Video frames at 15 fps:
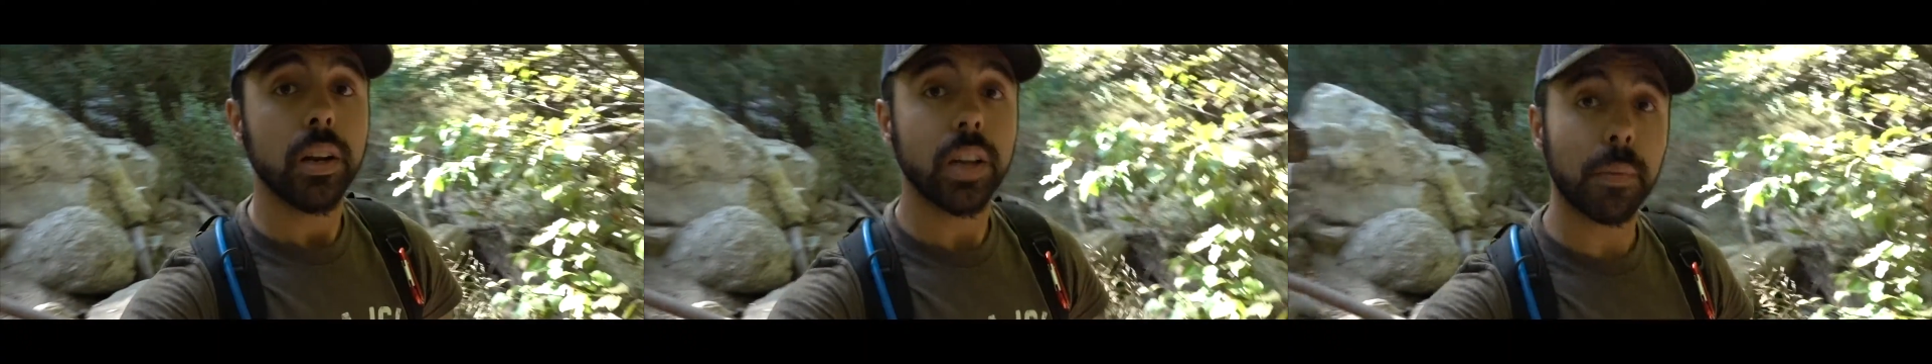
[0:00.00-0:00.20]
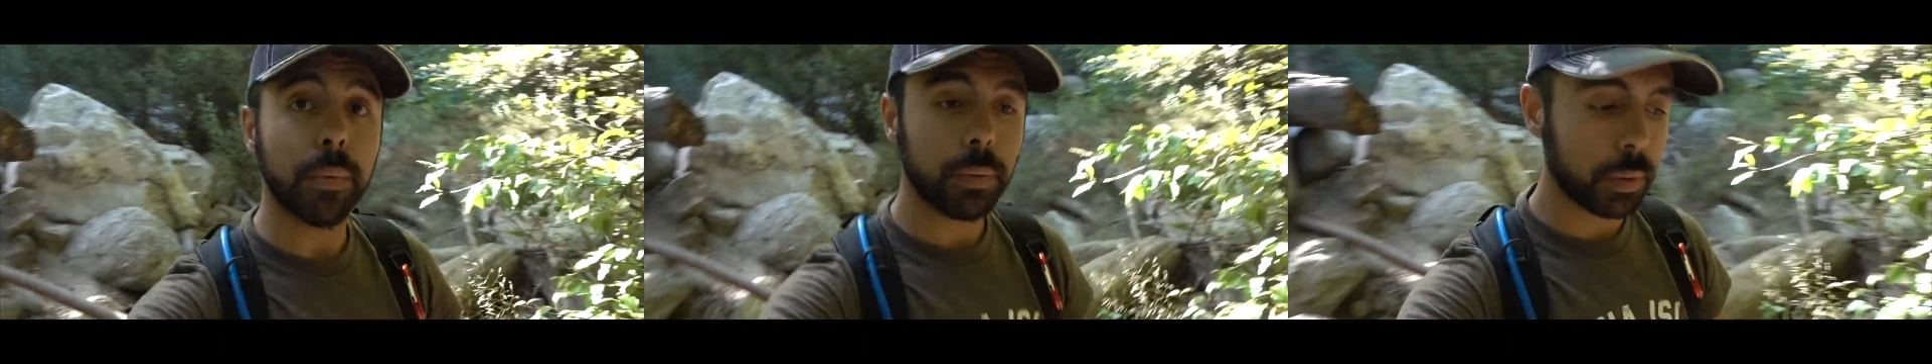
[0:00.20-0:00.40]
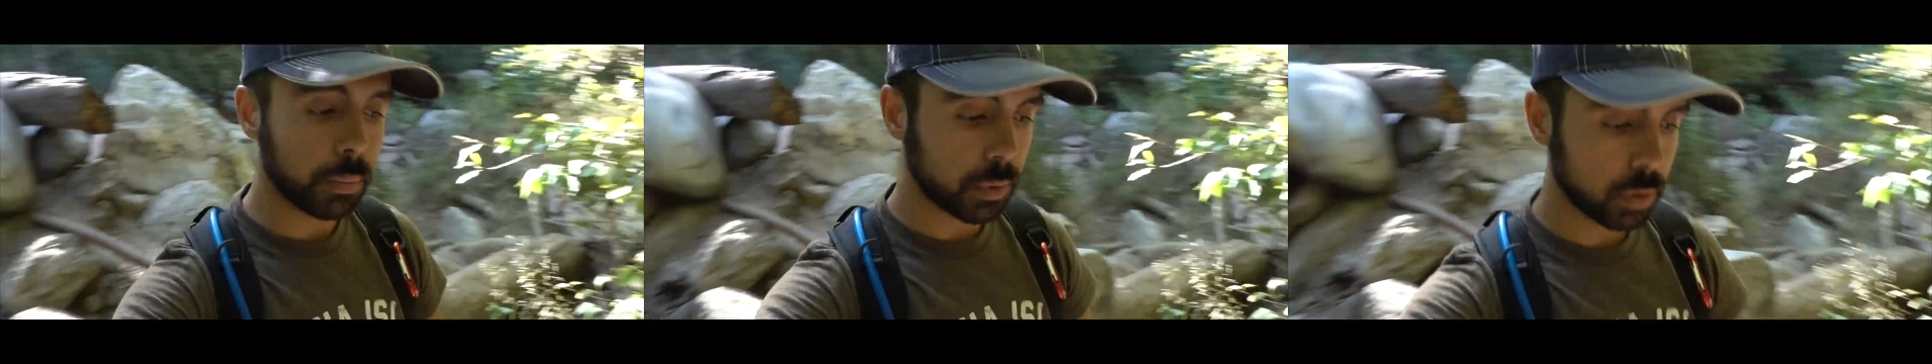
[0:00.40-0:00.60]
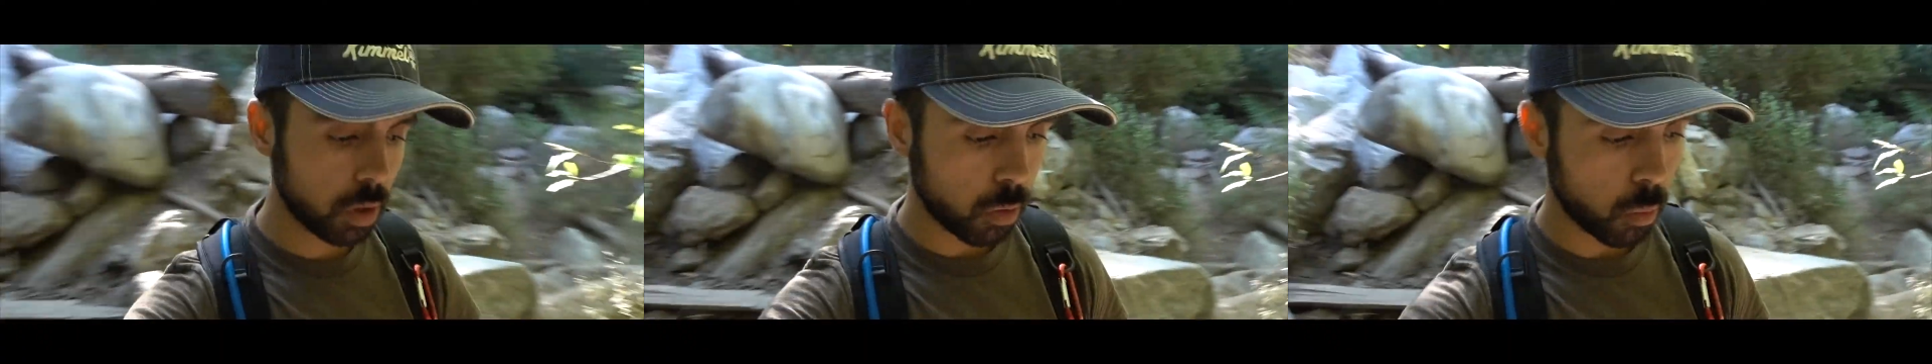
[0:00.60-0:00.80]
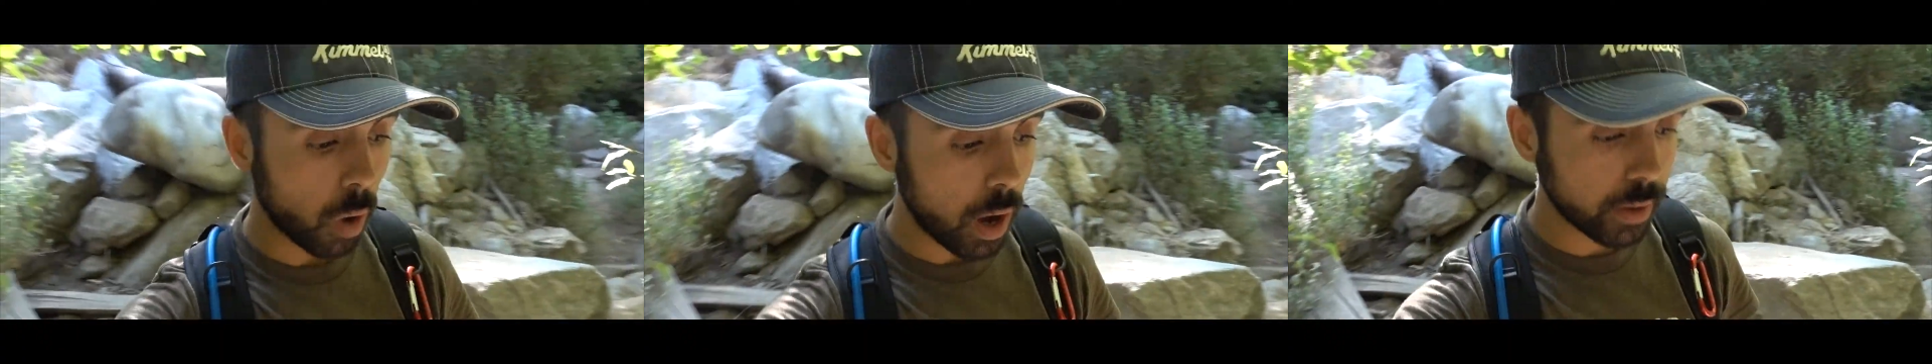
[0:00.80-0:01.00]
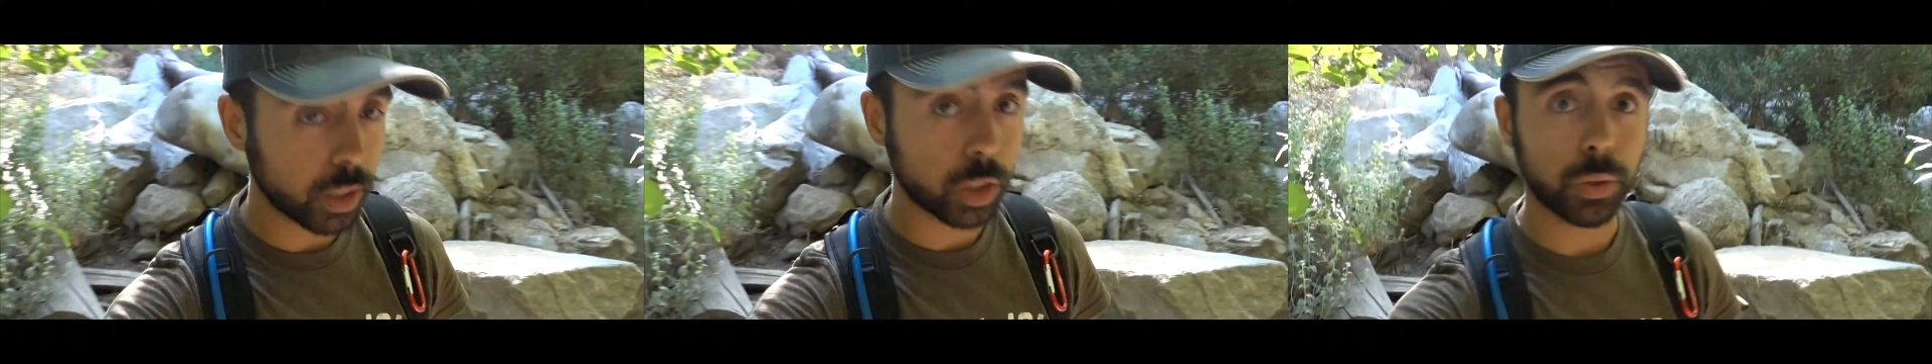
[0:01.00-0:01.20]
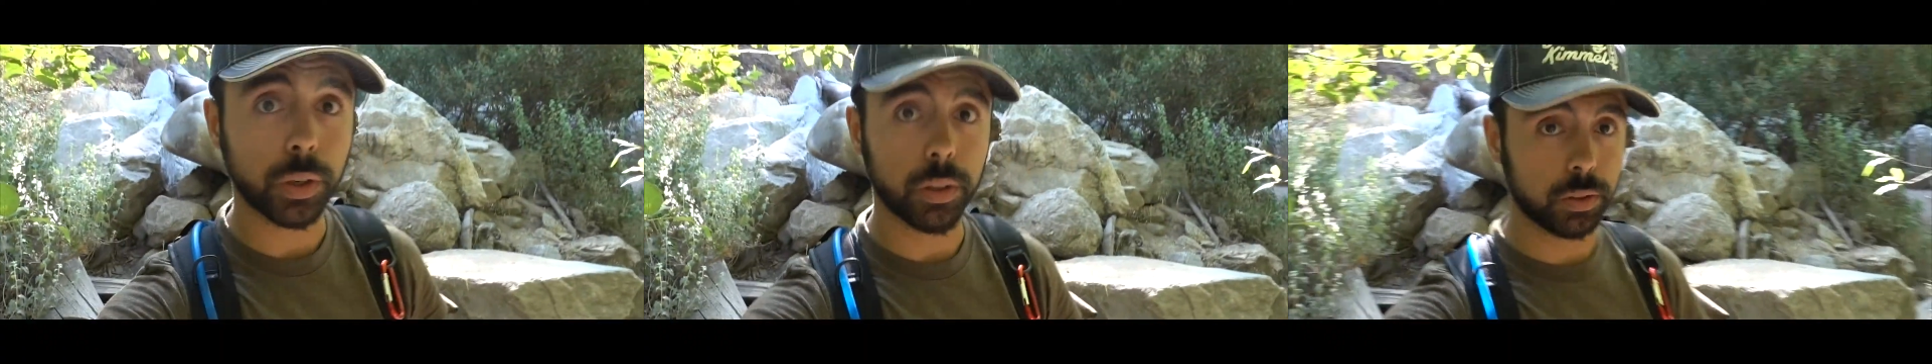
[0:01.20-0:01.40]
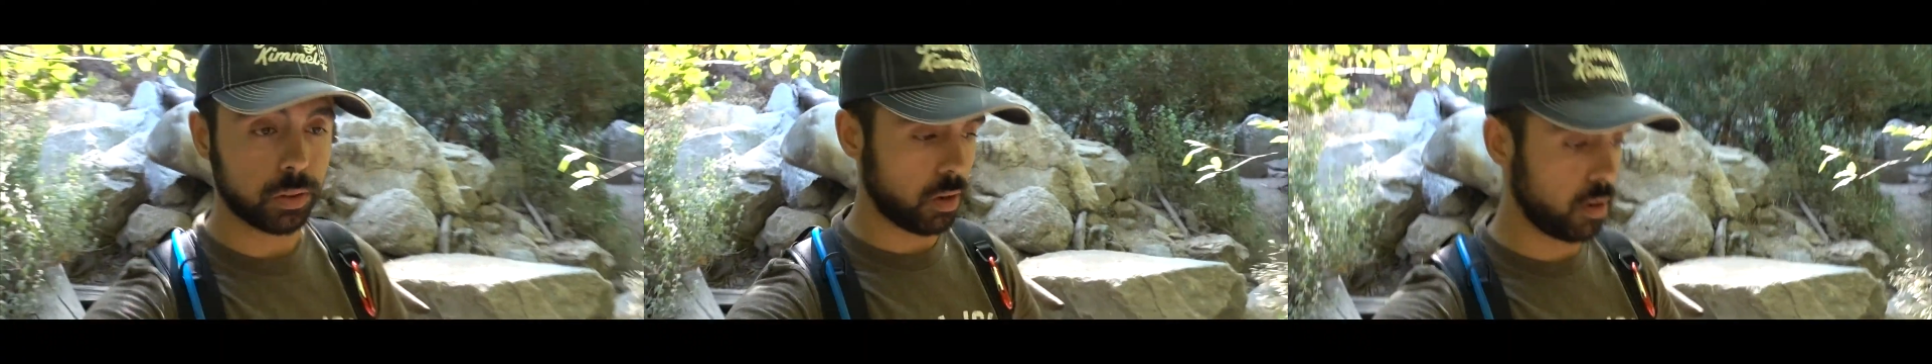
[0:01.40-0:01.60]
Not many people know why the
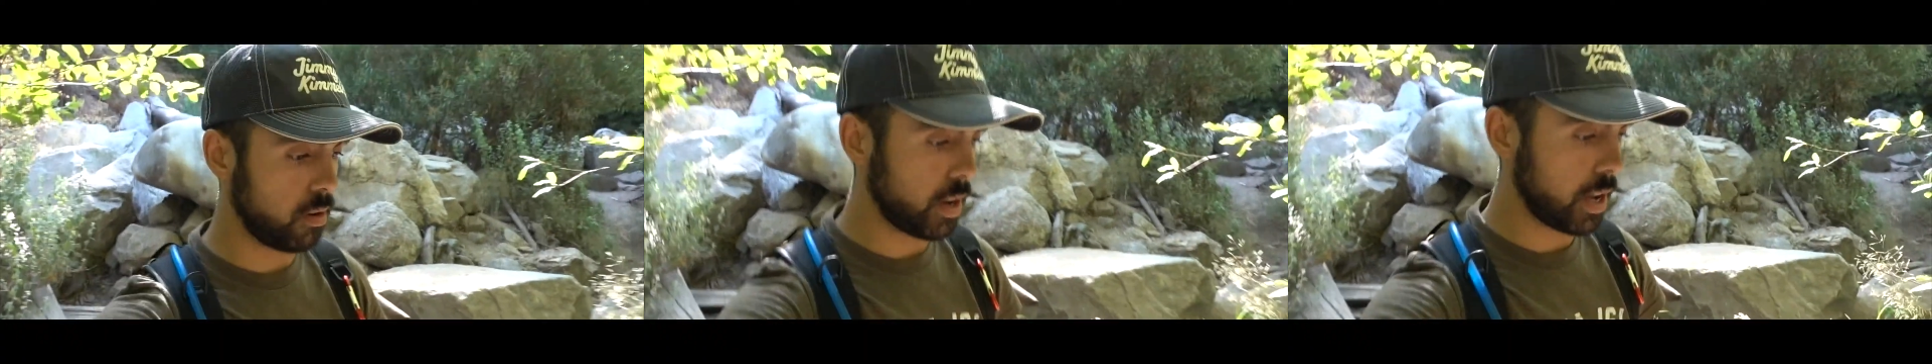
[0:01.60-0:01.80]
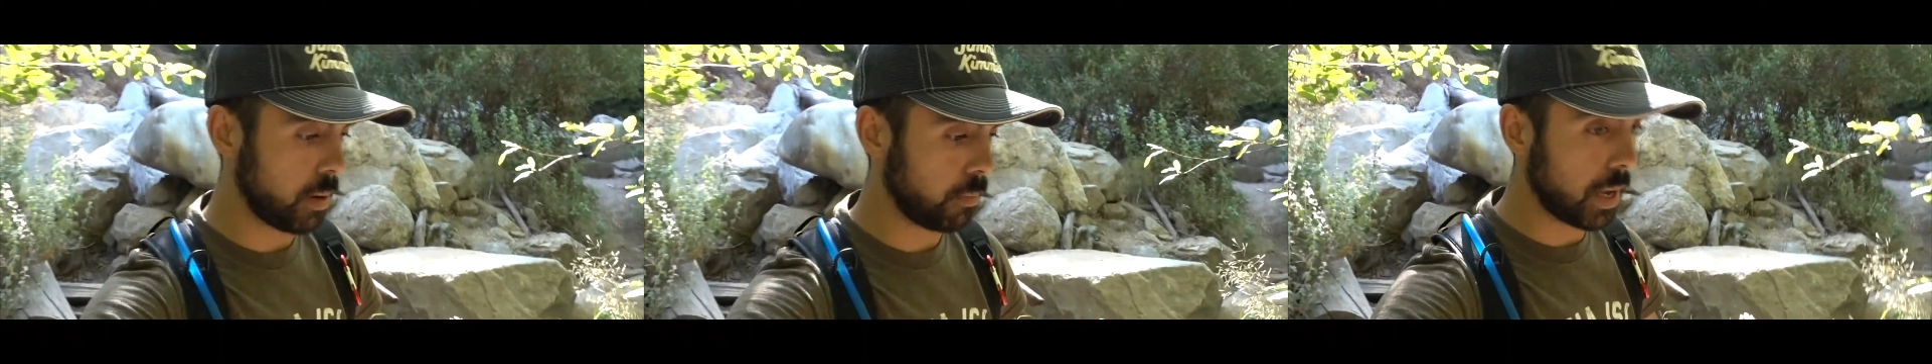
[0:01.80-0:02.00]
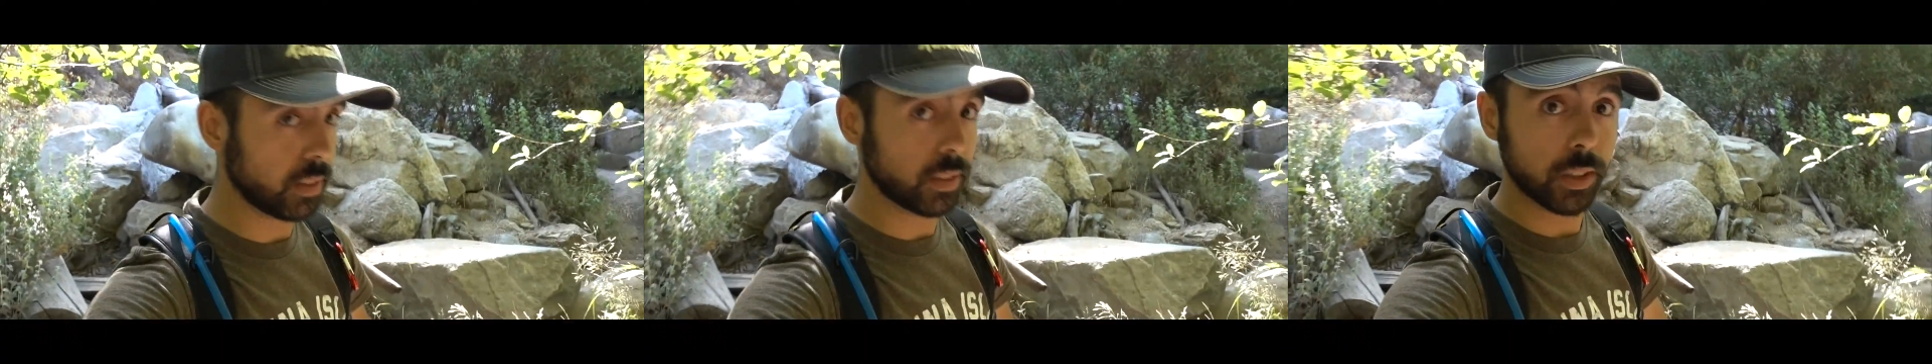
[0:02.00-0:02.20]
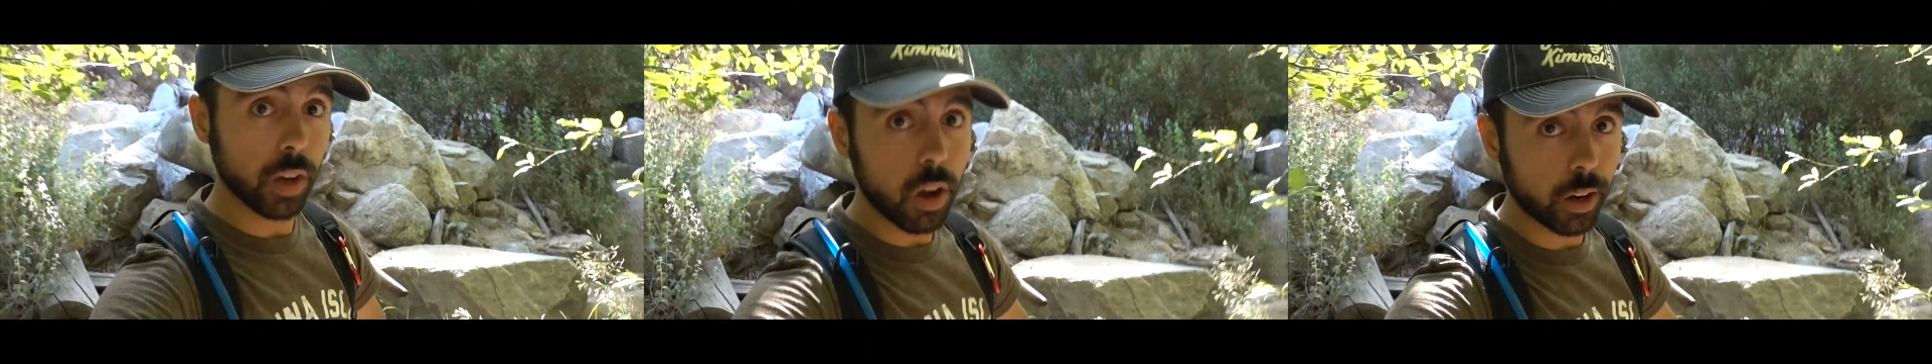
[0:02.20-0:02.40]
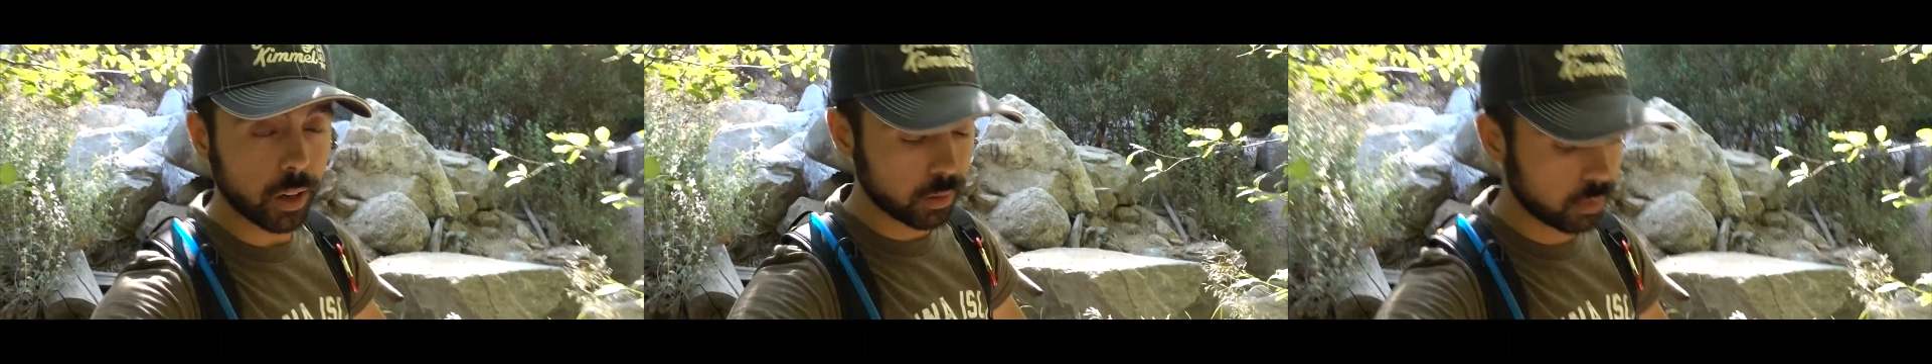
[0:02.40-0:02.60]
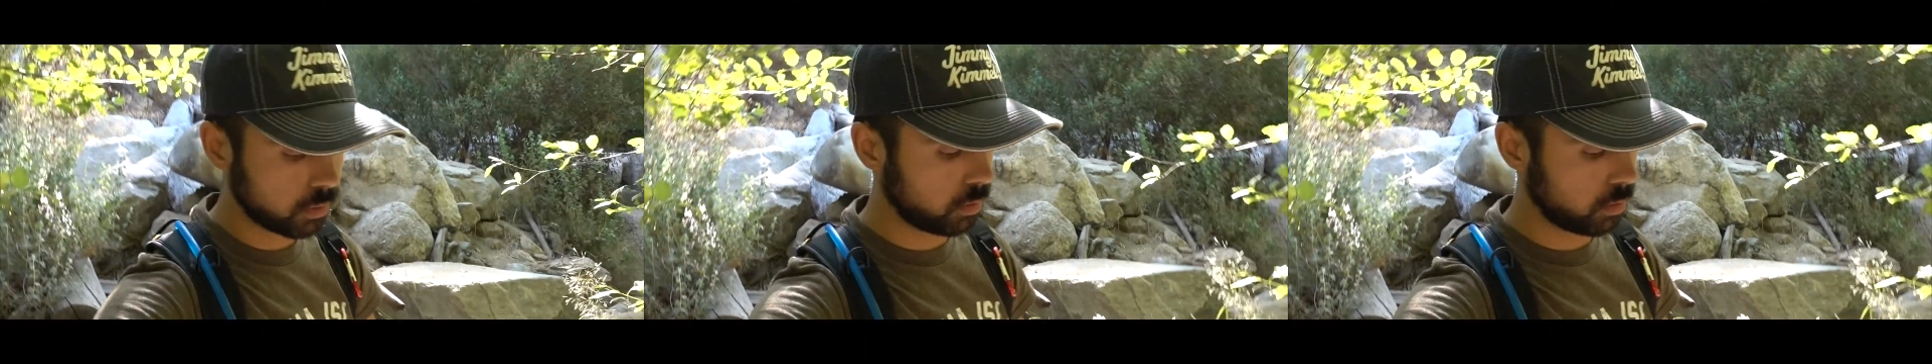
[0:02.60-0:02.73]
trails are named as they are.